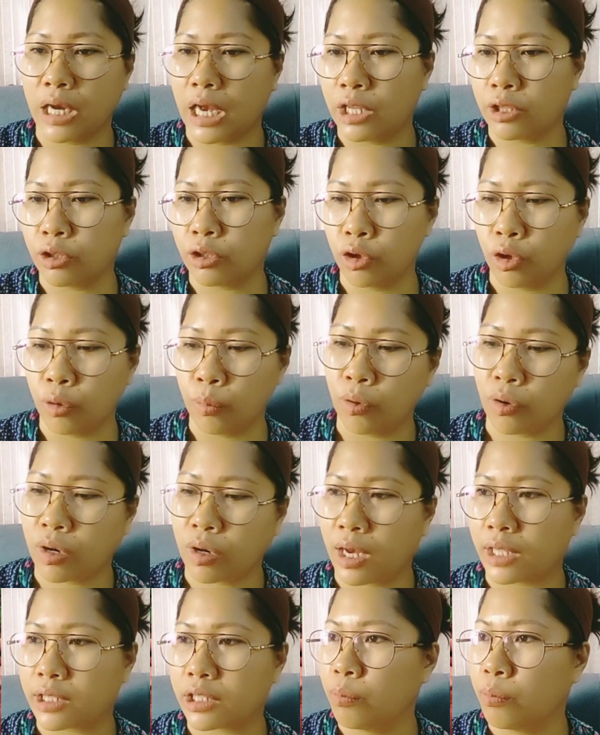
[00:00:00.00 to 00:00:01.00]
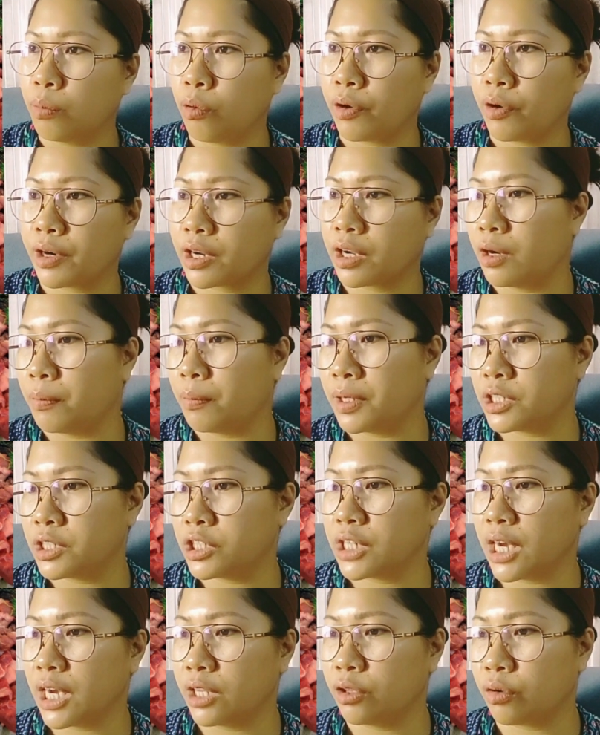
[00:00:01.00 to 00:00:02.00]
adobo cut, pork
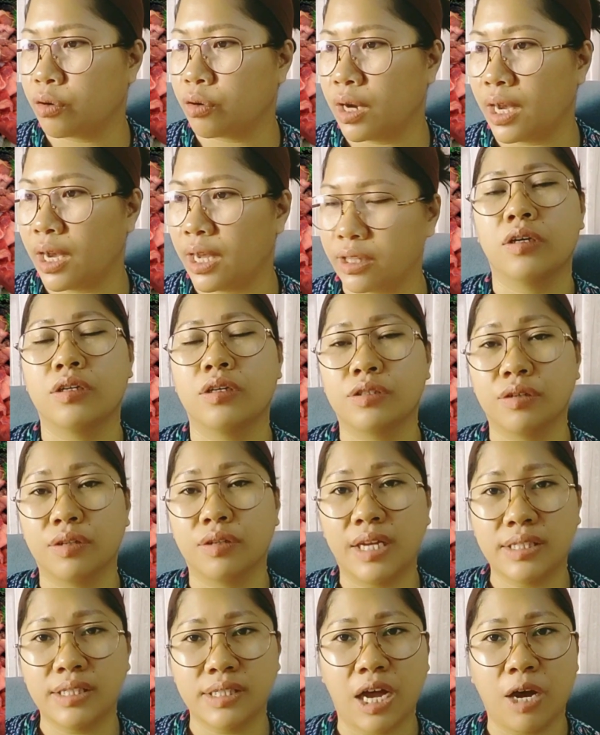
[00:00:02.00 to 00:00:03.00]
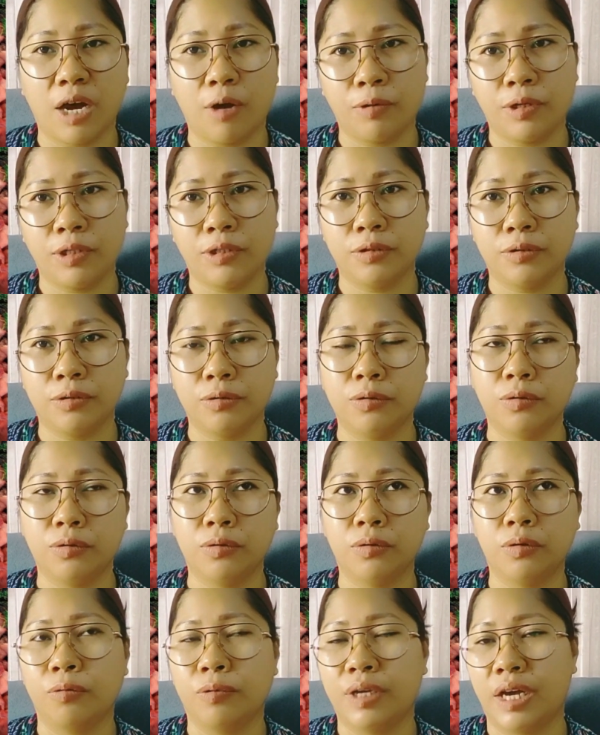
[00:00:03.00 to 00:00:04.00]
machado cut. So that's how we
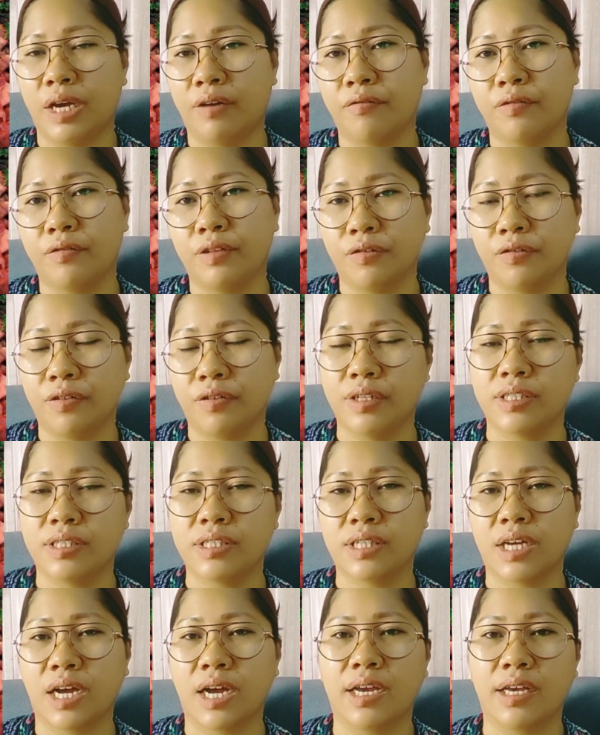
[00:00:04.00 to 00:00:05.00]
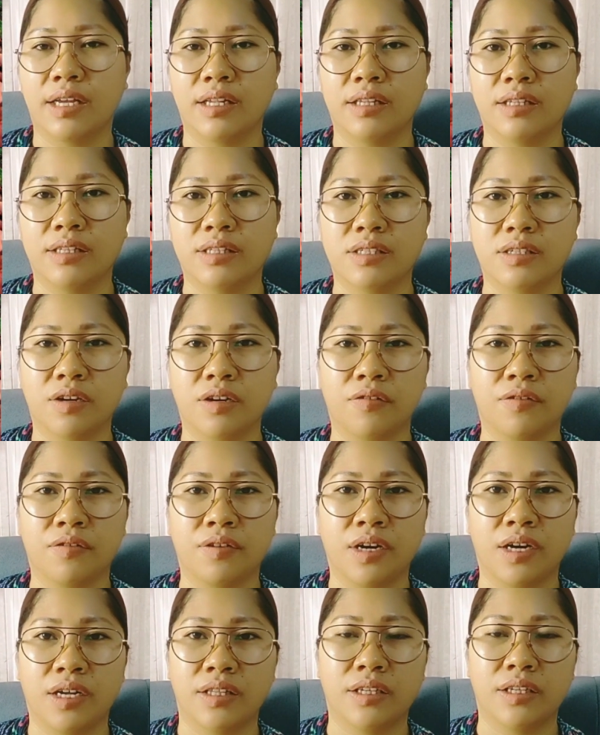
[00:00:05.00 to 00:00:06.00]
do. We have different styles of
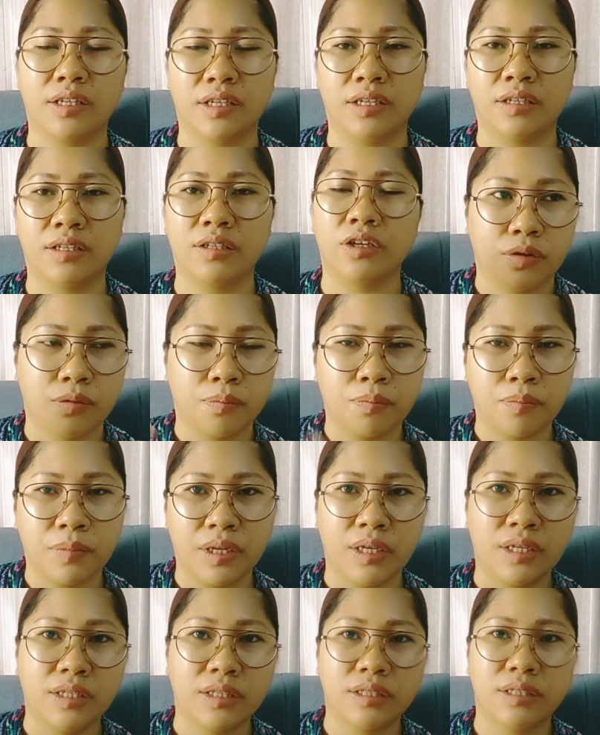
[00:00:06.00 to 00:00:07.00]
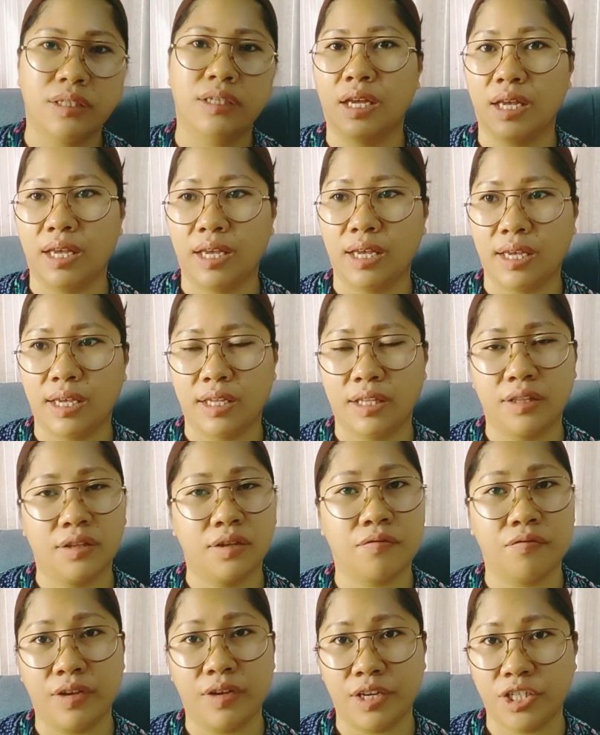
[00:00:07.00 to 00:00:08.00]
cutting meat and
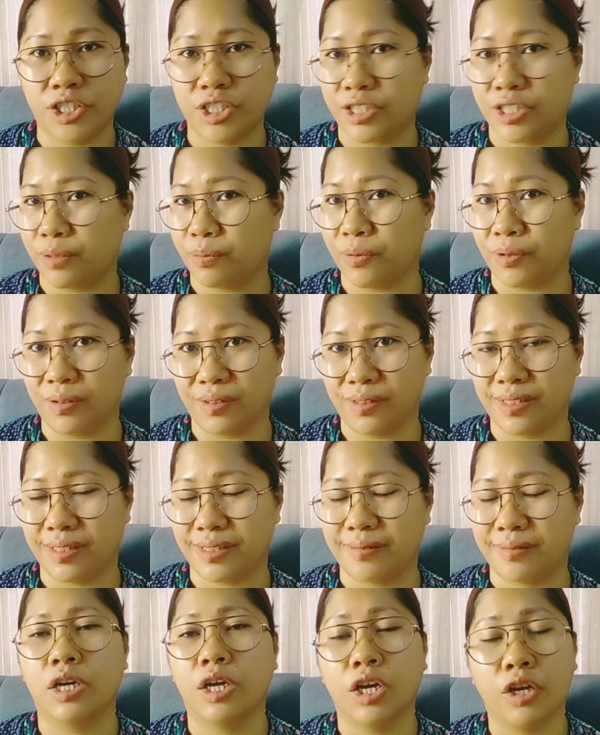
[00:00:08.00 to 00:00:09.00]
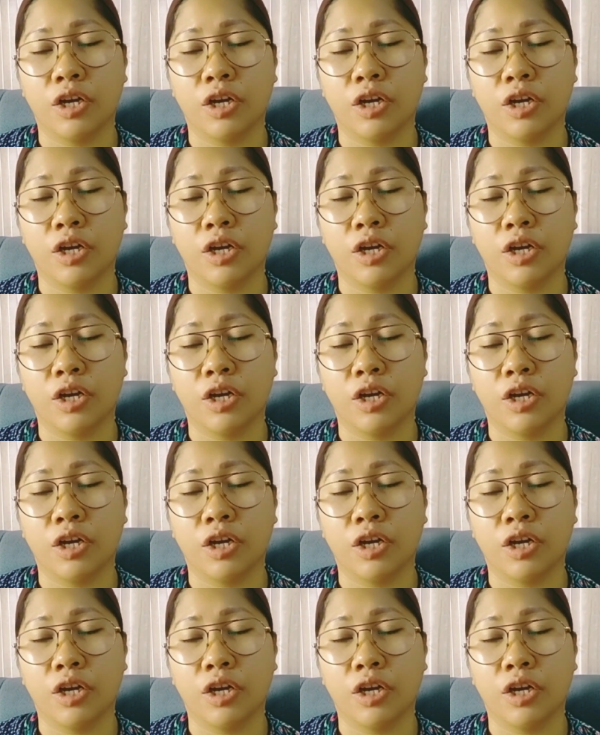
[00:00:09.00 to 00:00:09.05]
vegetables.